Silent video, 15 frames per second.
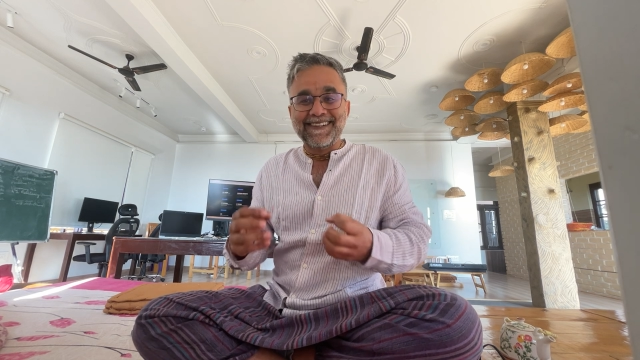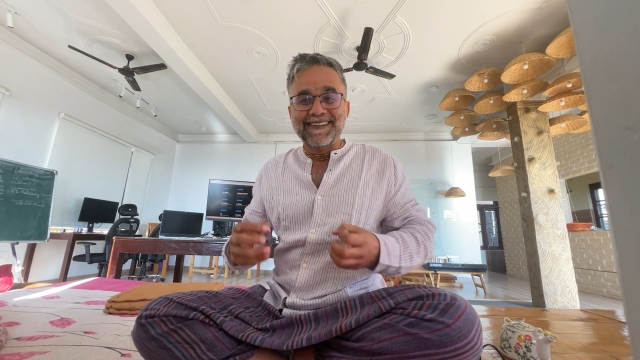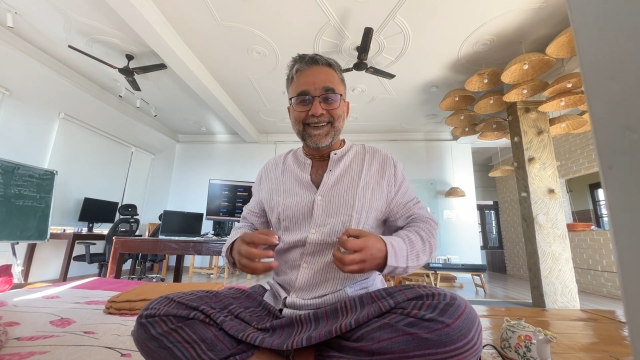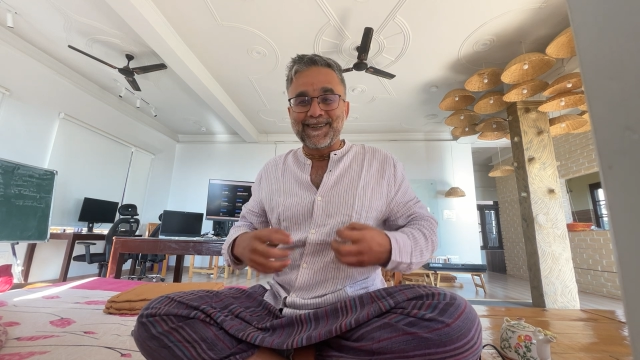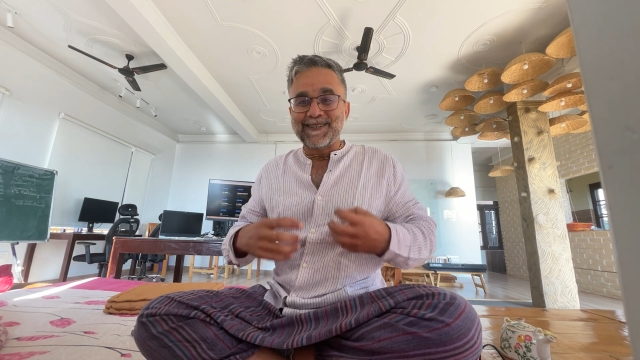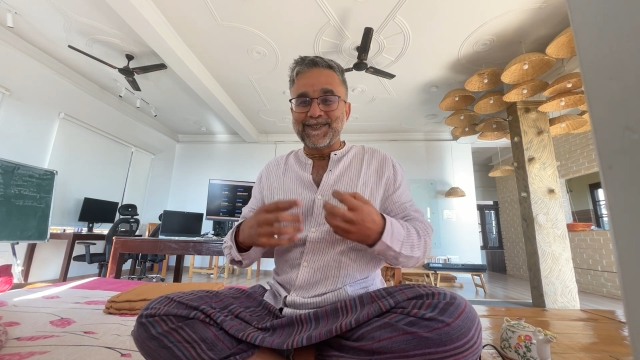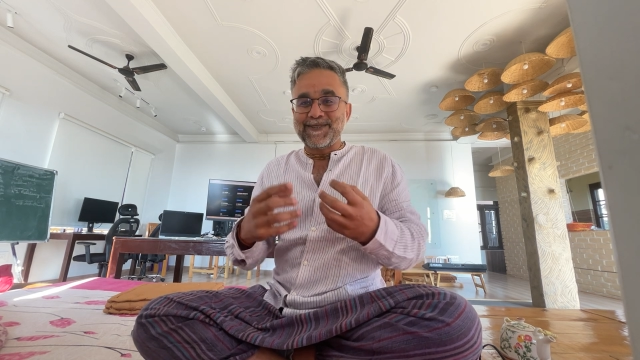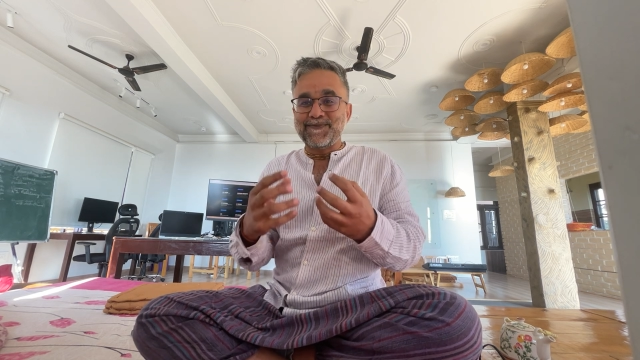
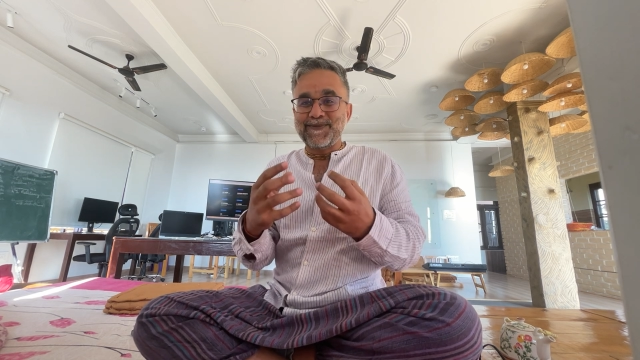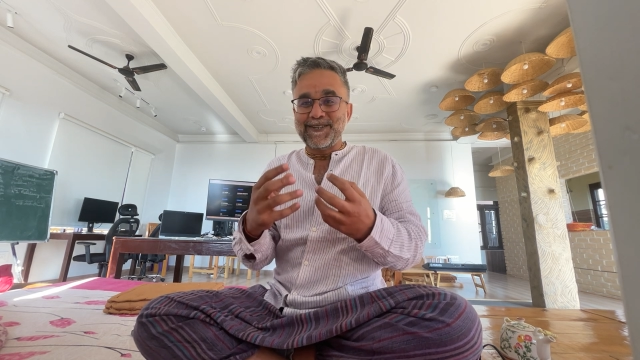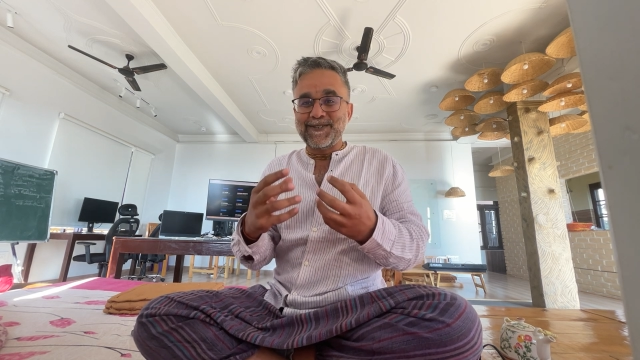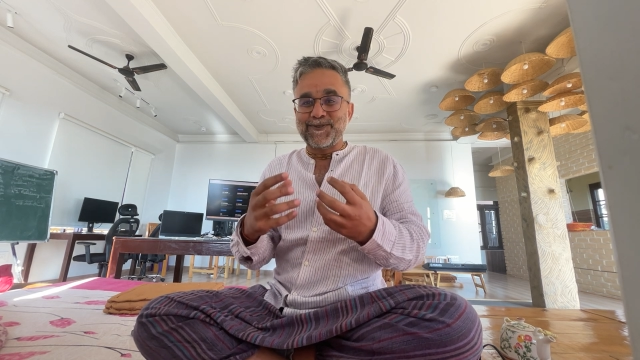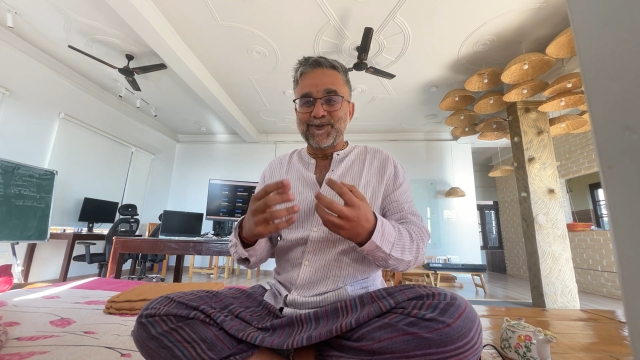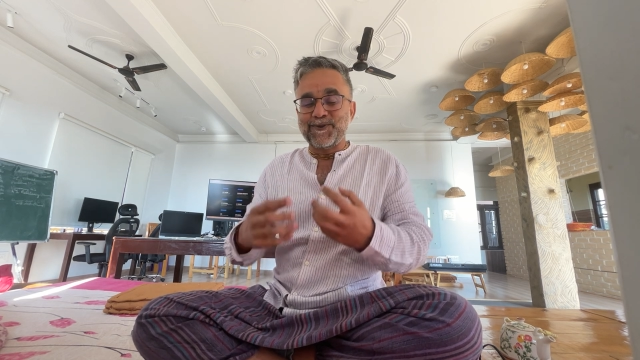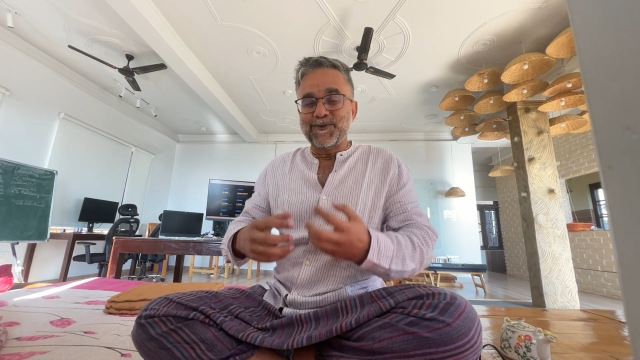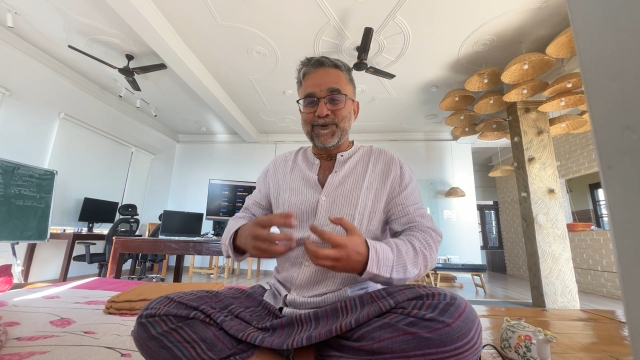Customers
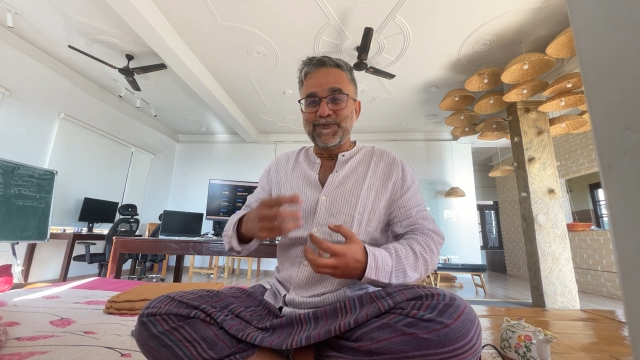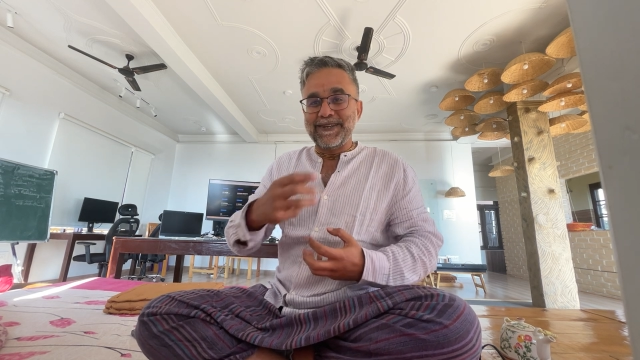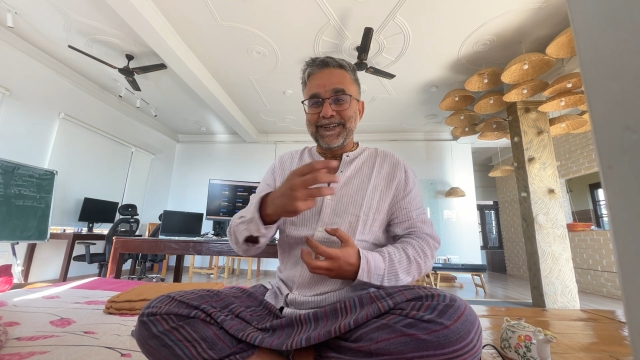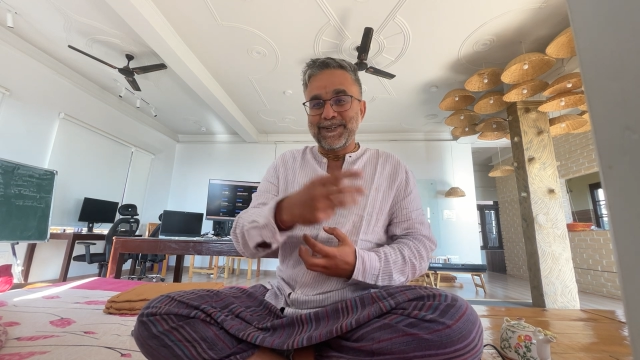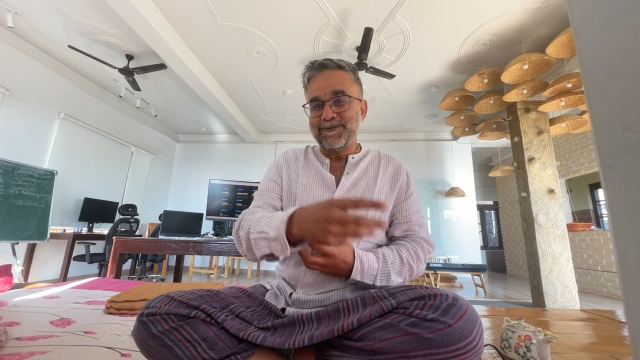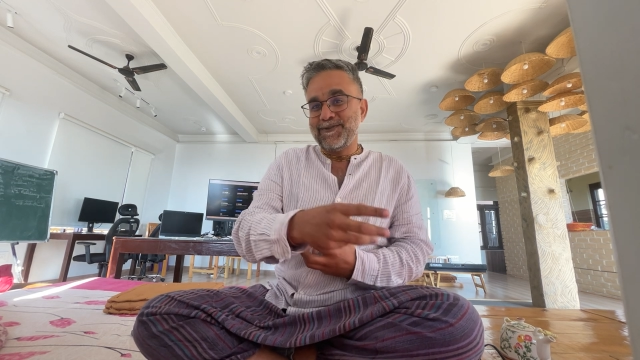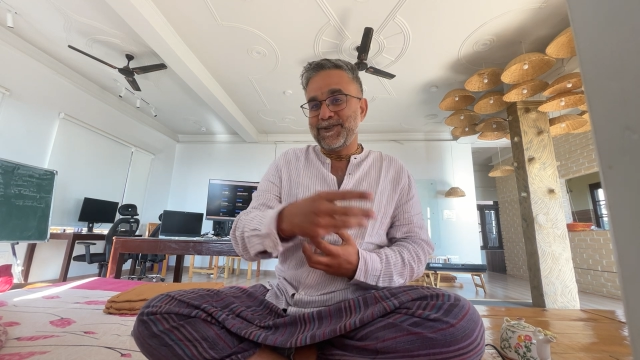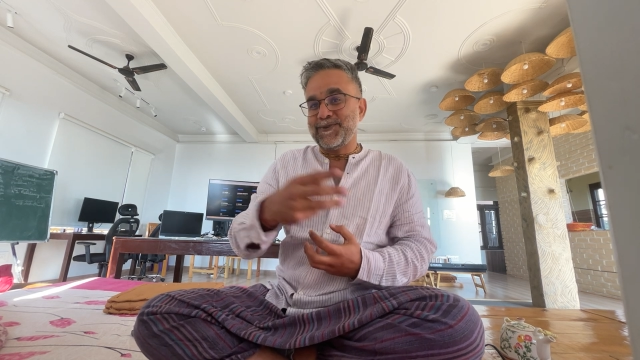who could be
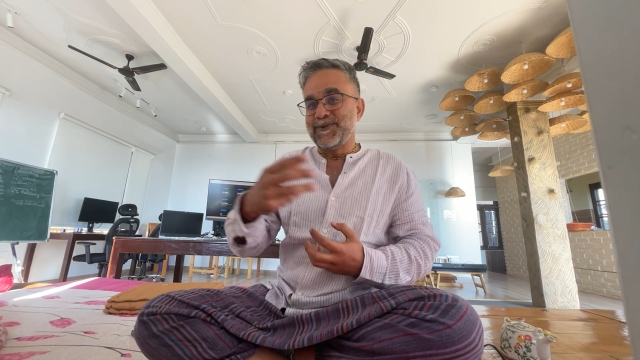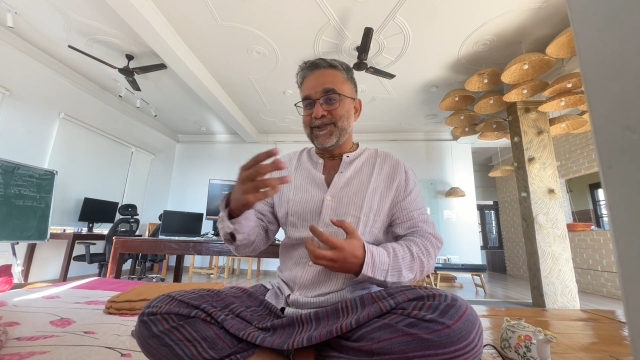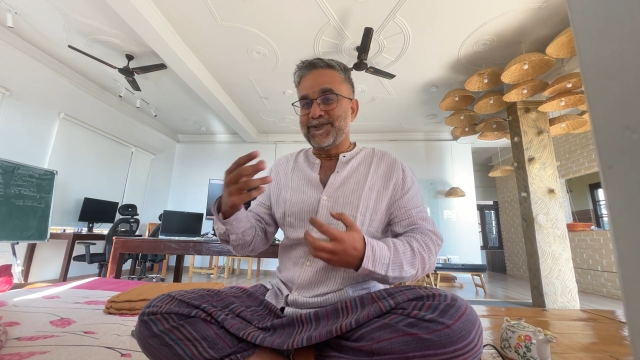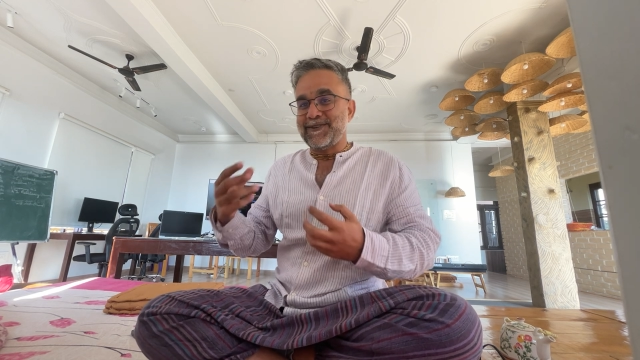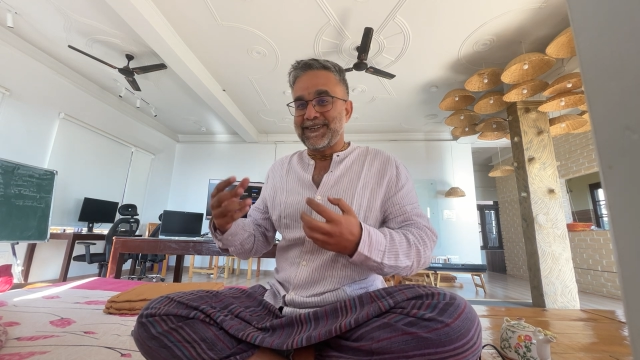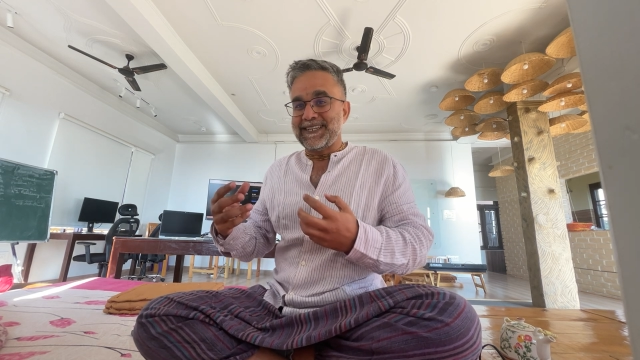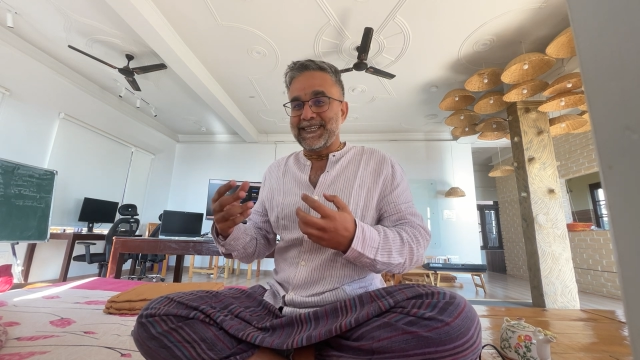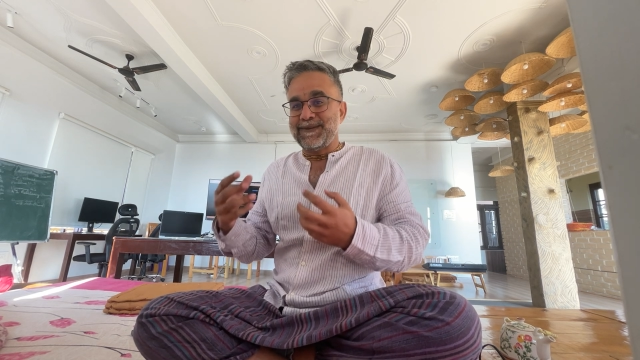individuals
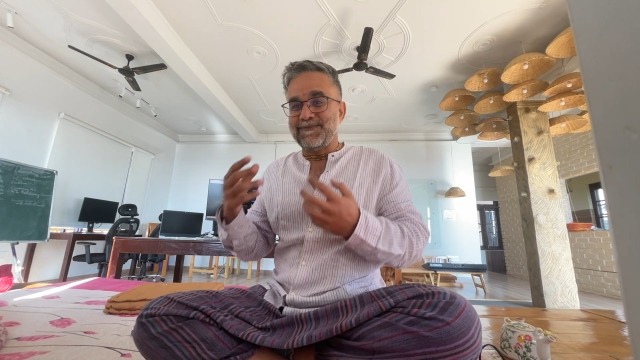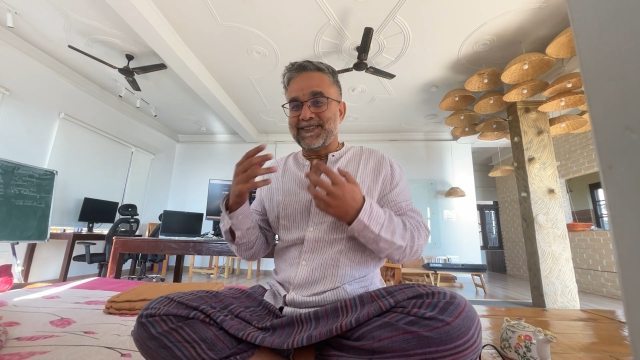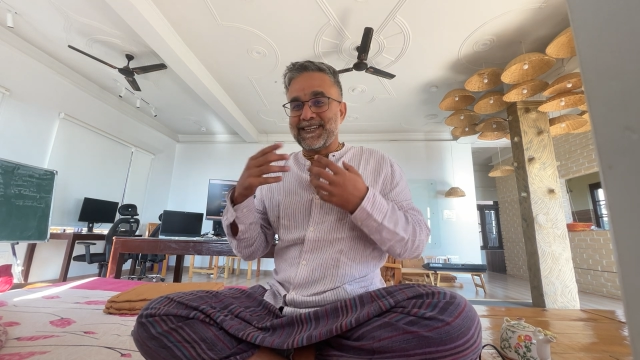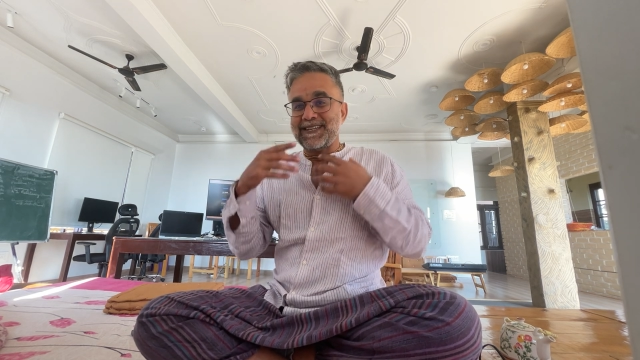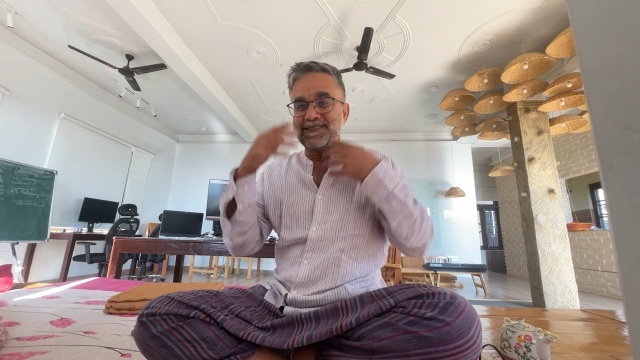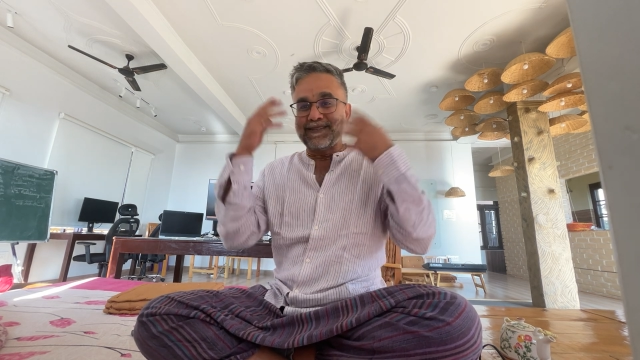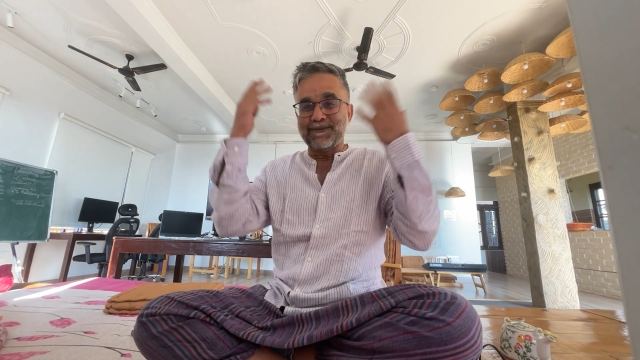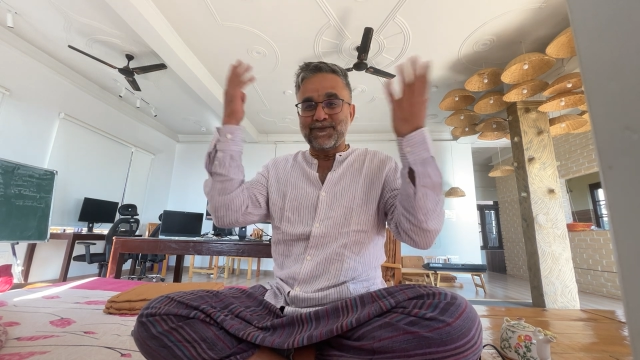or teams
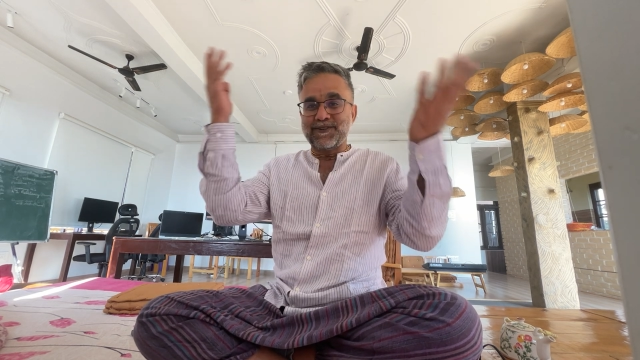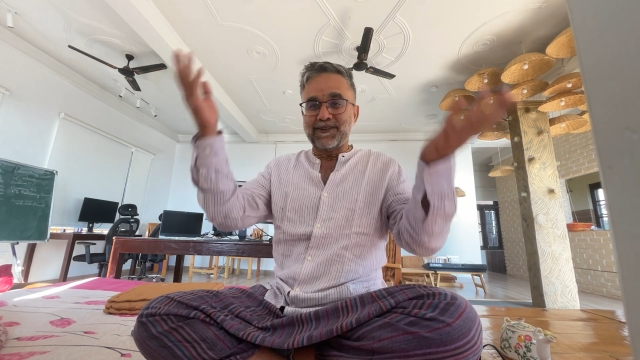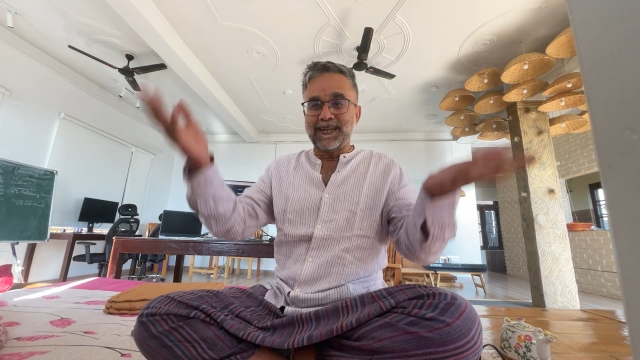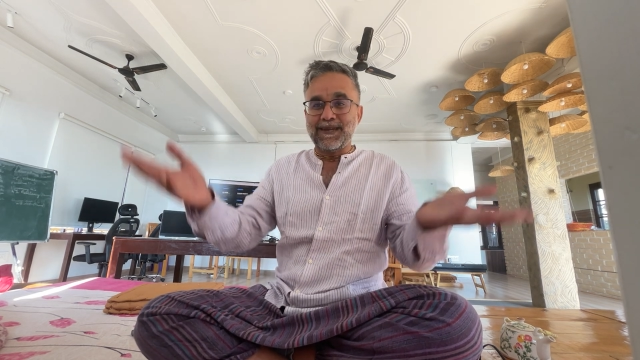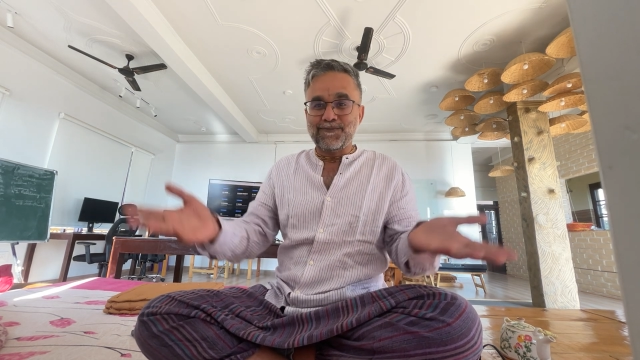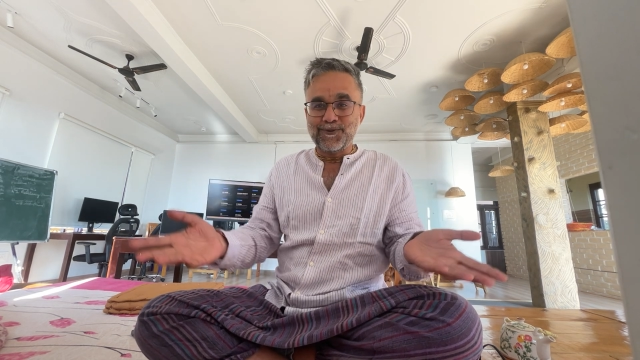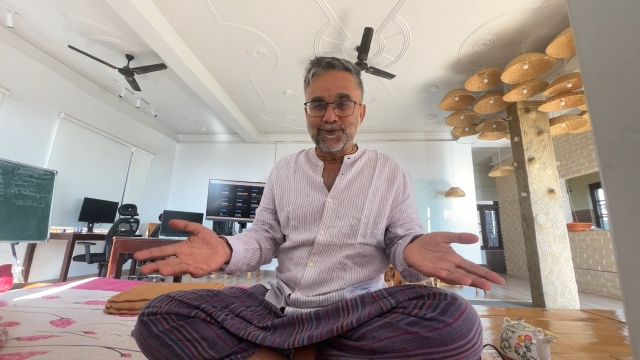can subscribe